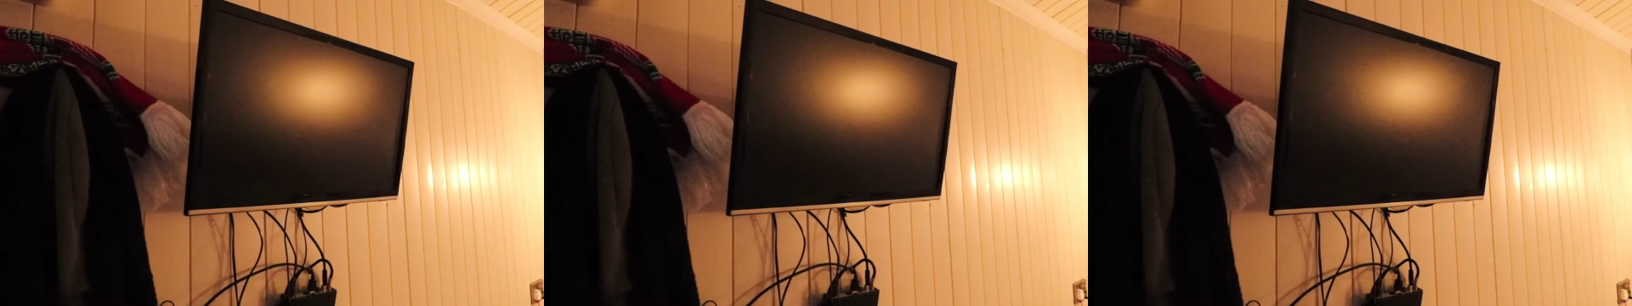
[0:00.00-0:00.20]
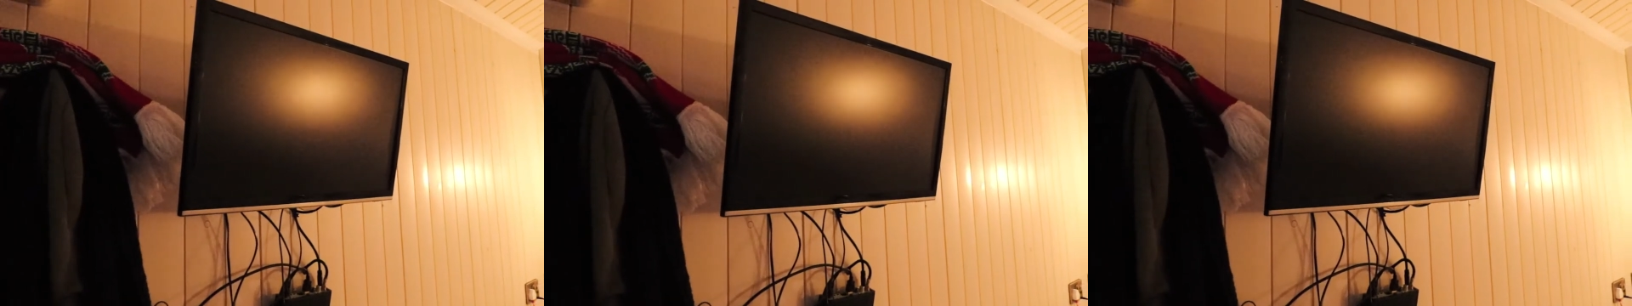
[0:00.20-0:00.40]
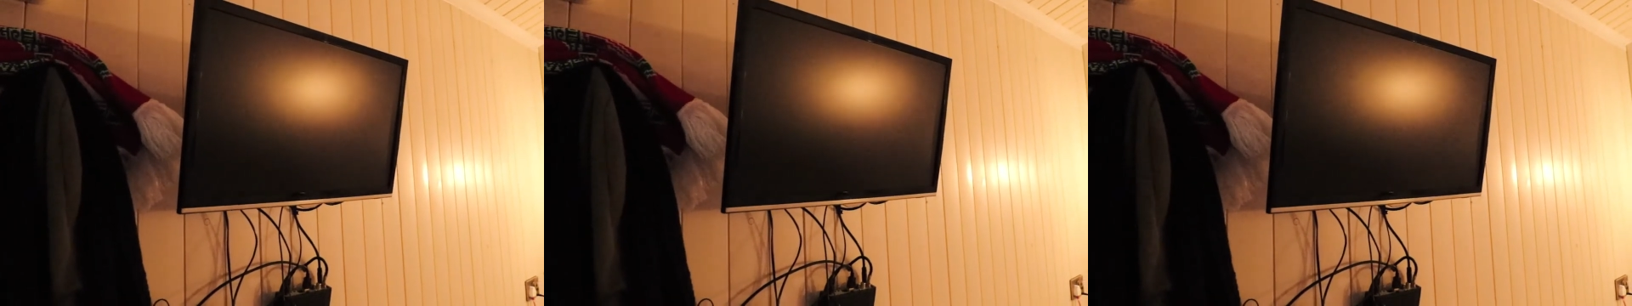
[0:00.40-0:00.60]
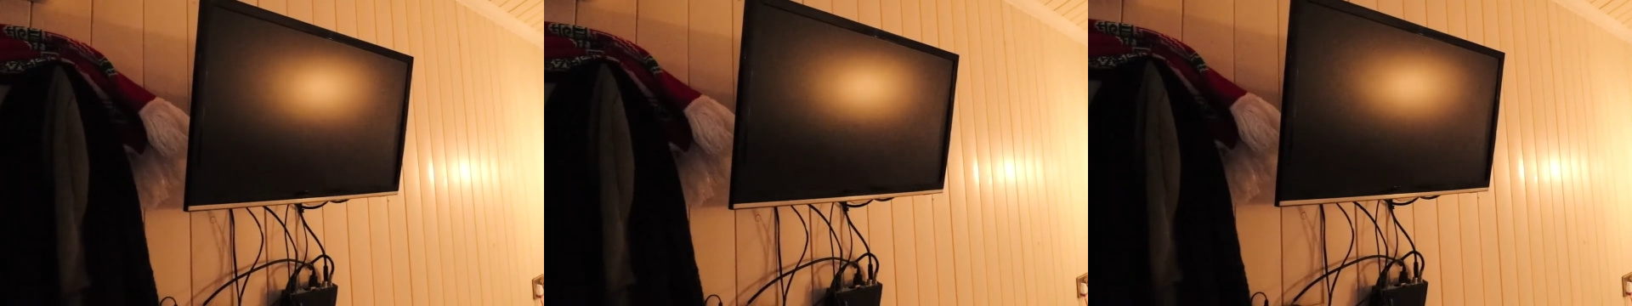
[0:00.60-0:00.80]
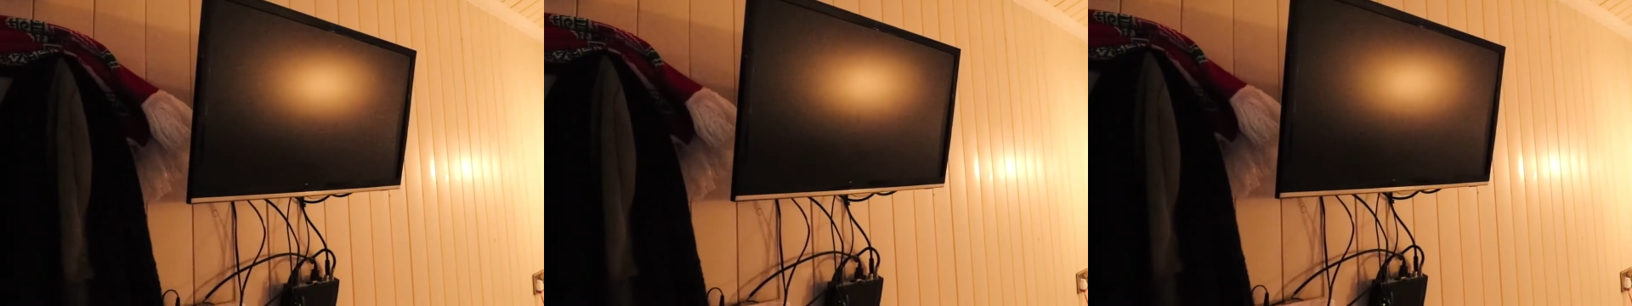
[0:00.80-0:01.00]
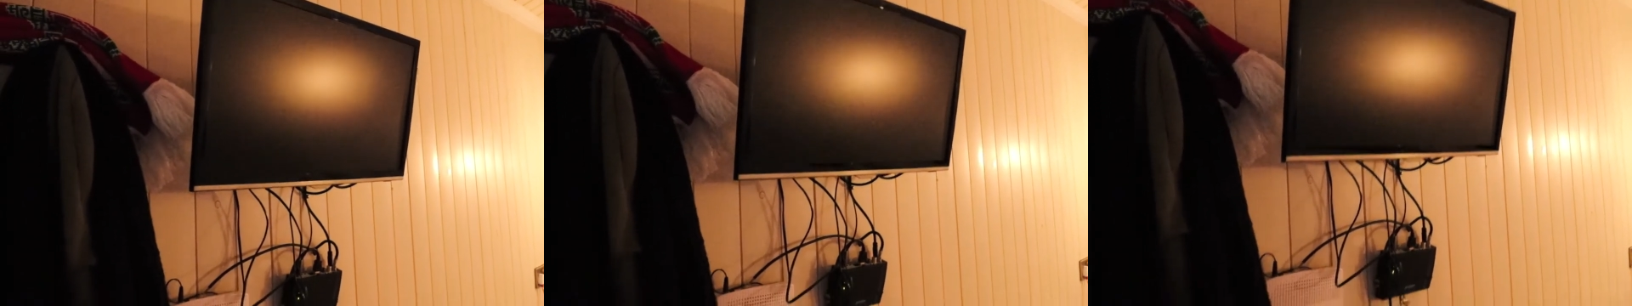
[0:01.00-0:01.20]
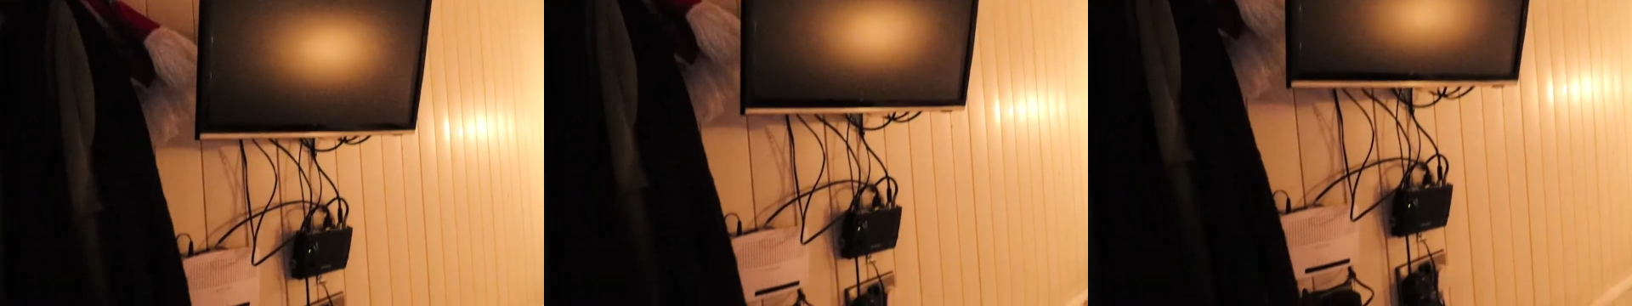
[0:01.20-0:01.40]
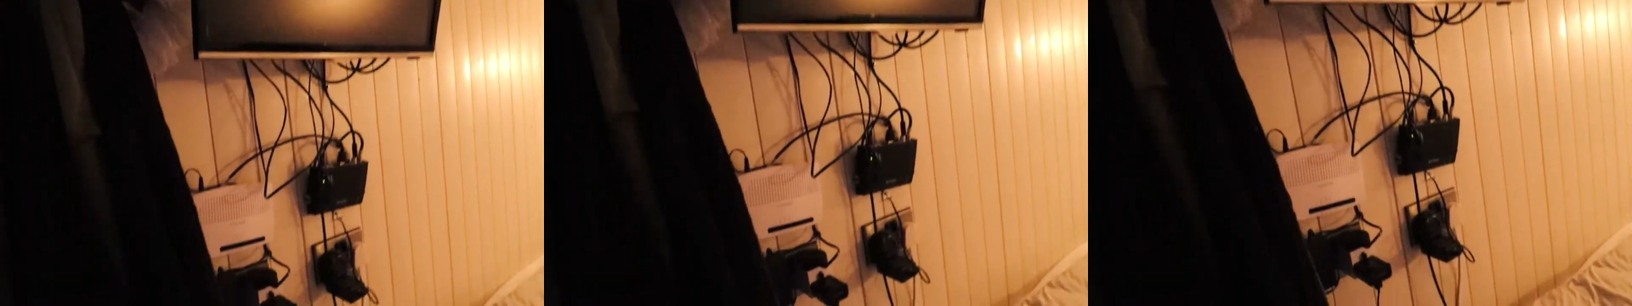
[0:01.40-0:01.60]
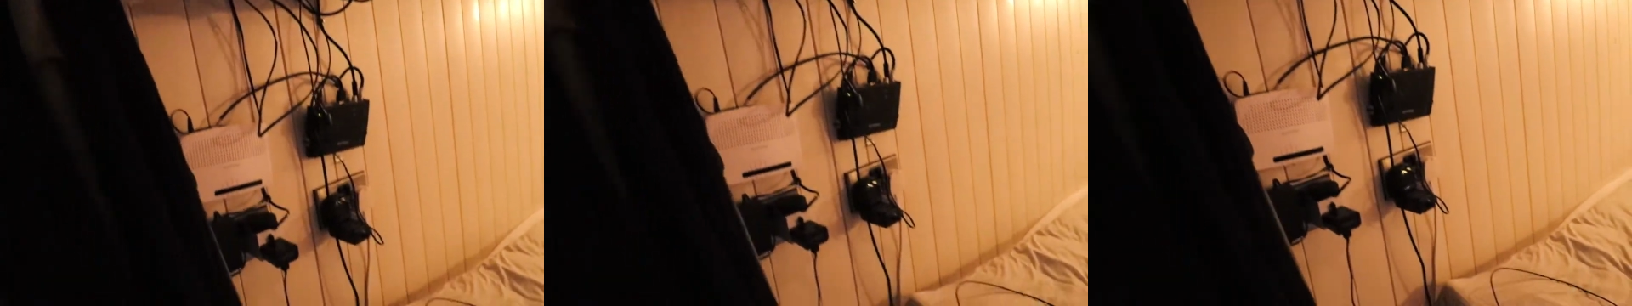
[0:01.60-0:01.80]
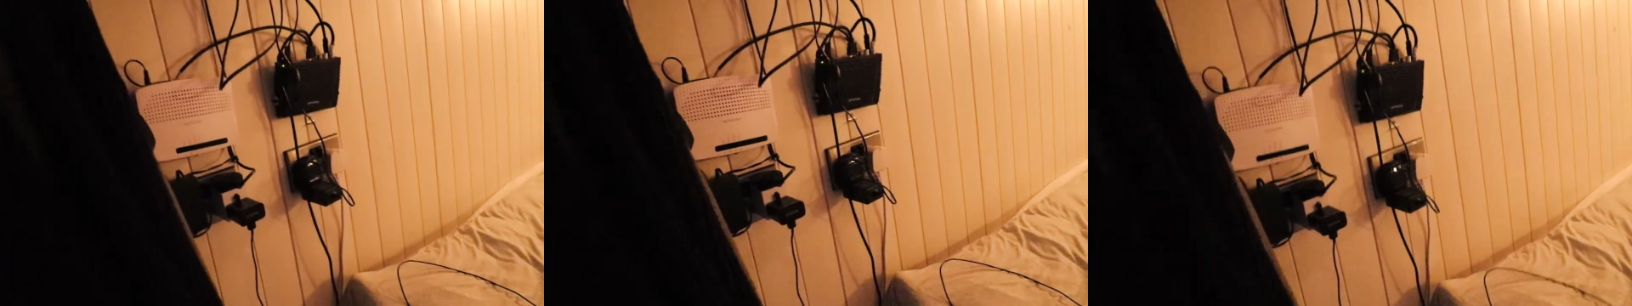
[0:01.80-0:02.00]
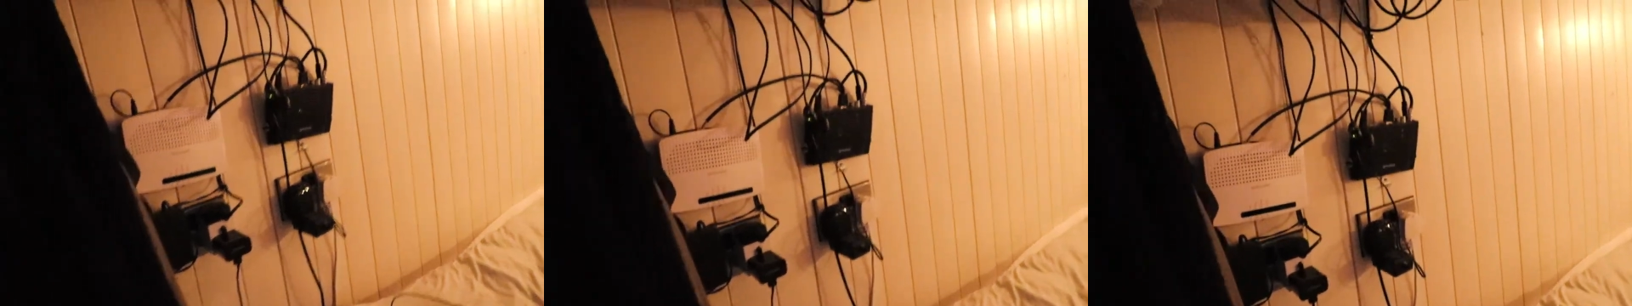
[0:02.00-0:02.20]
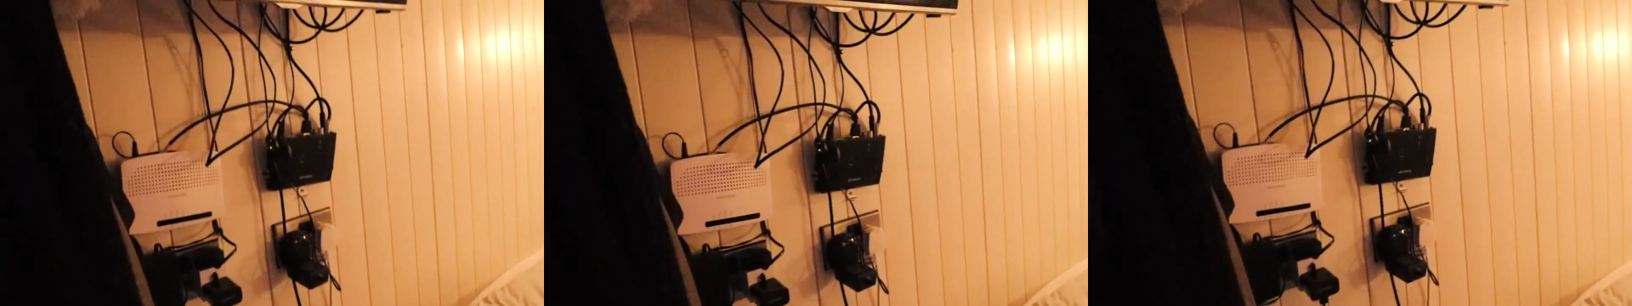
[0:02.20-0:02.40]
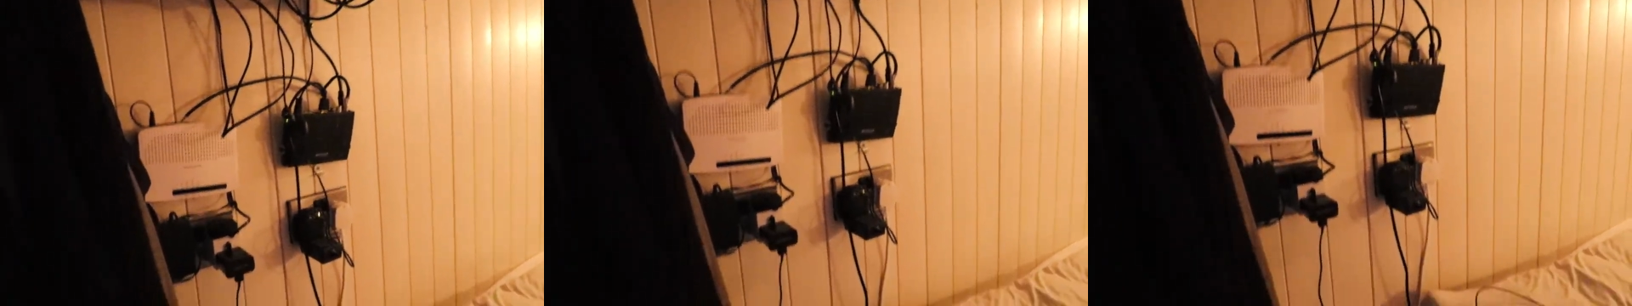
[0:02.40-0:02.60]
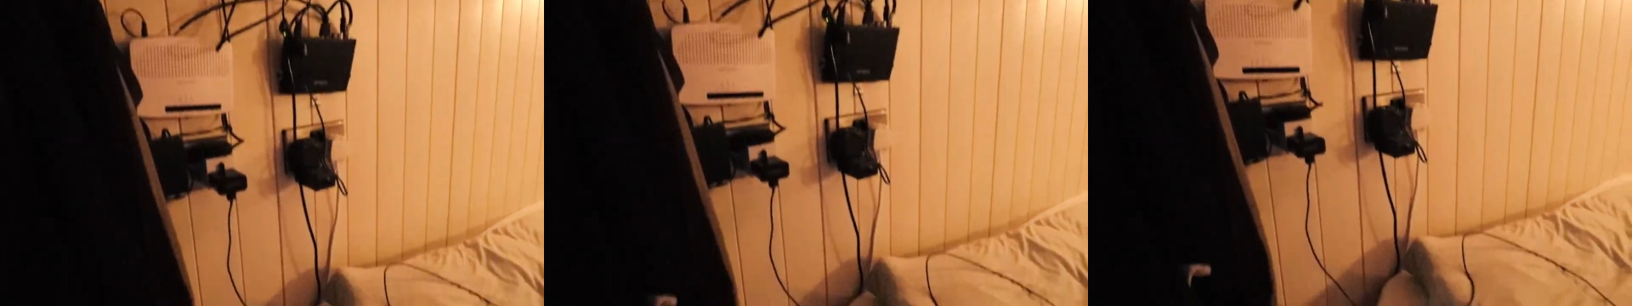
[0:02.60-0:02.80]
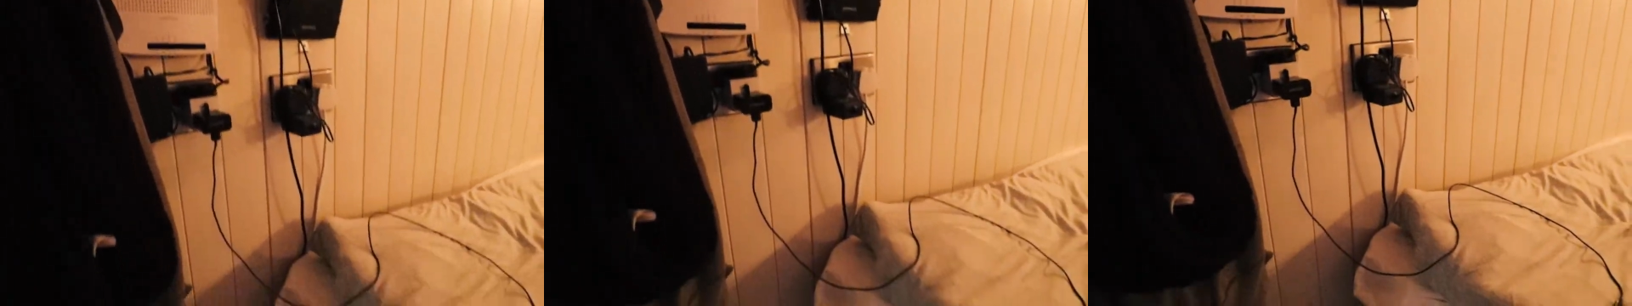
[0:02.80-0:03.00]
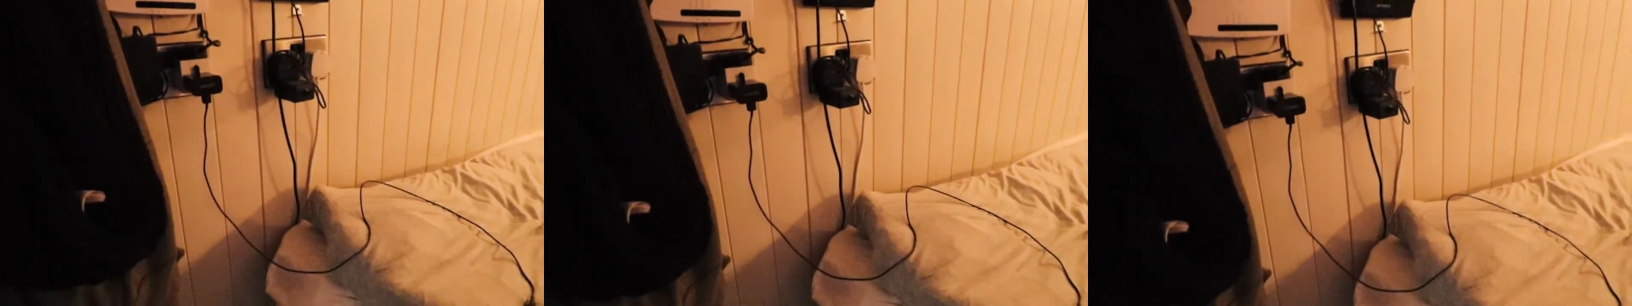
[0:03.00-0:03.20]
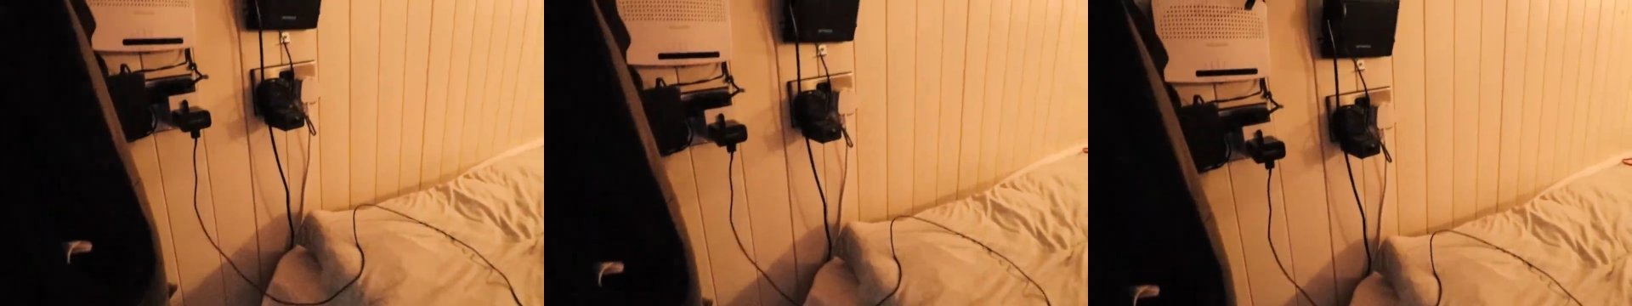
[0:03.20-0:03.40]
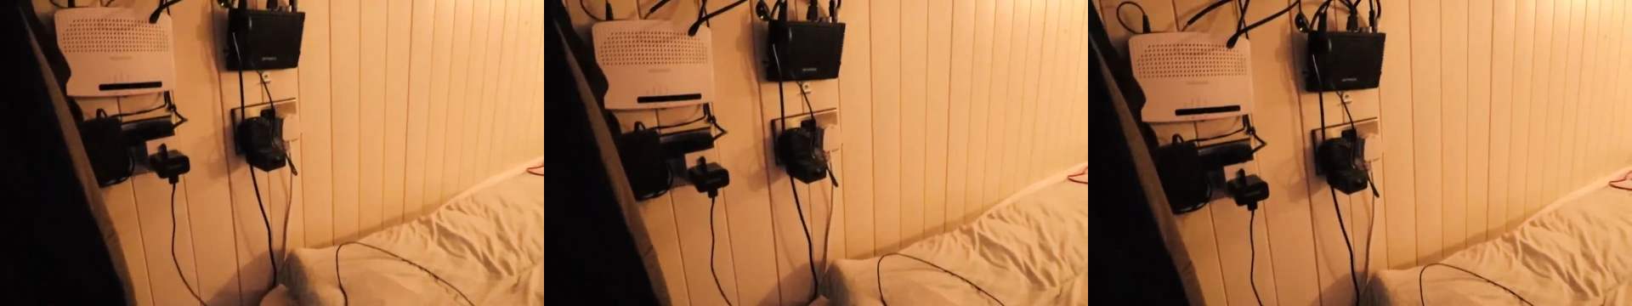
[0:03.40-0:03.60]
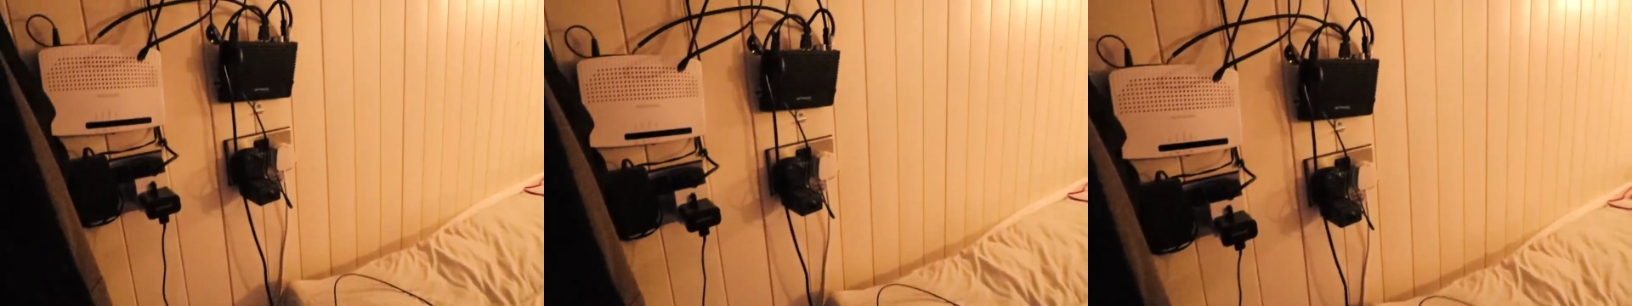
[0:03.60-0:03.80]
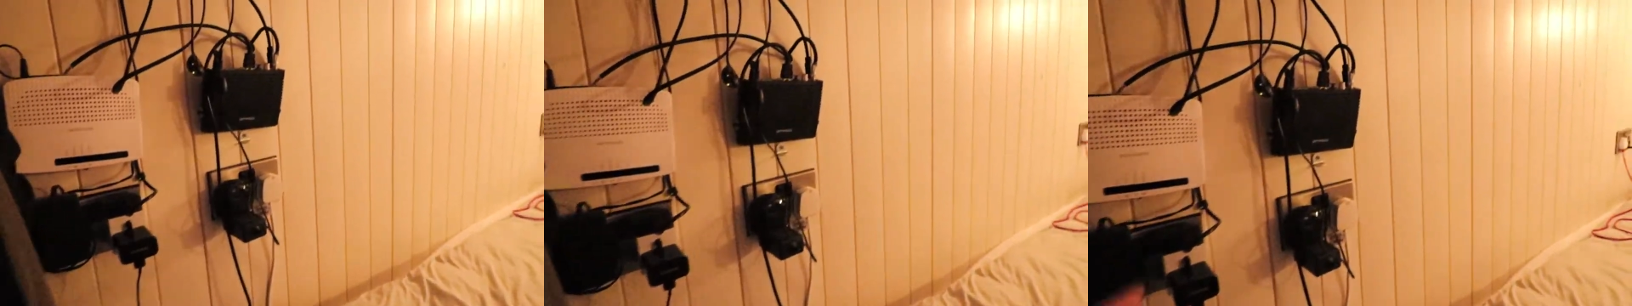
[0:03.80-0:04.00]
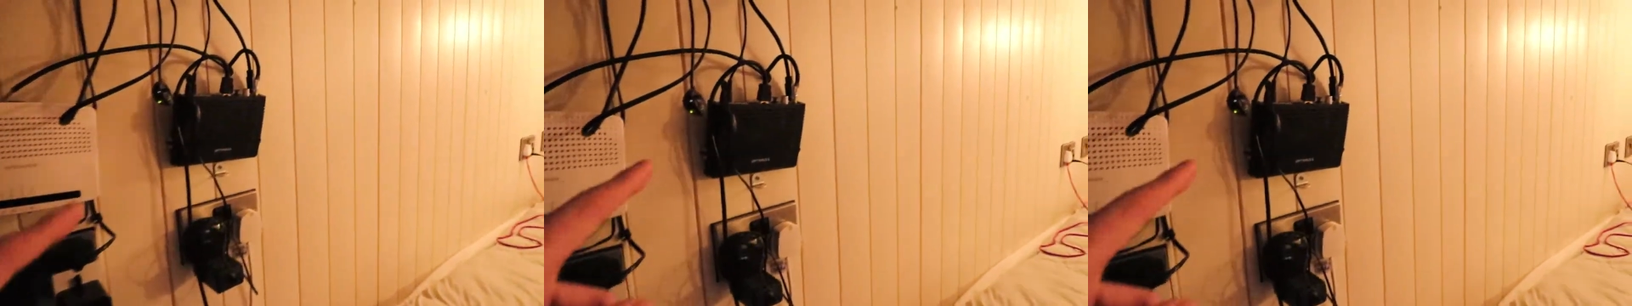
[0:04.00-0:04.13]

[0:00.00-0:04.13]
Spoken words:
(no speaker visible)